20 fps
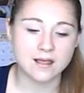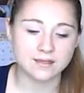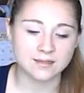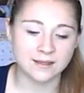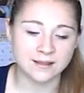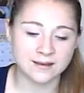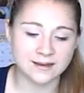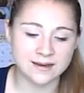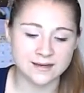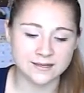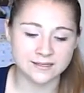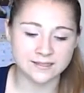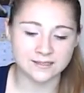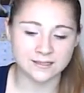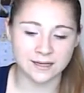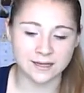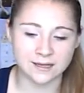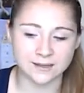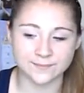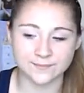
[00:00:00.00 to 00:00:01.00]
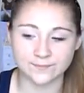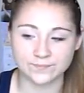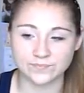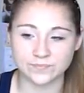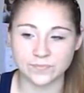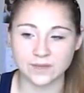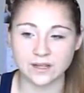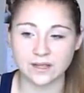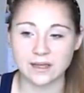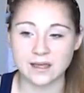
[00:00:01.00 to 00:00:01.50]
They did a stunt,
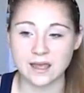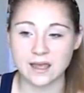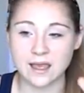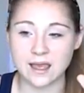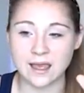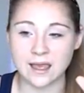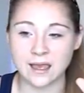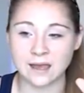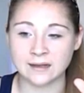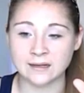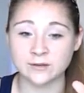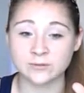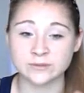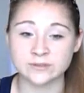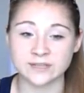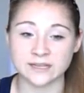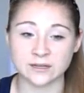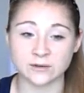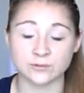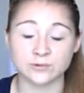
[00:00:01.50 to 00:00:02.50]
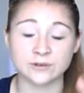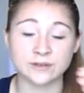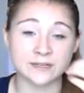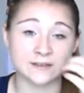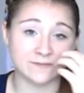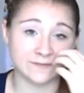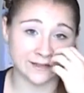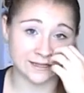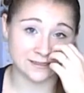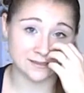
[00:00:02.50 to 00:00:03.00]
and it was like a really
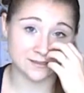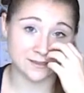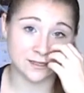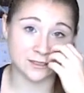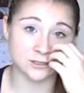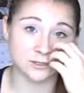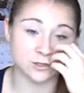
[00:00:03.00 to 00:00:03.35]
advanced stunt,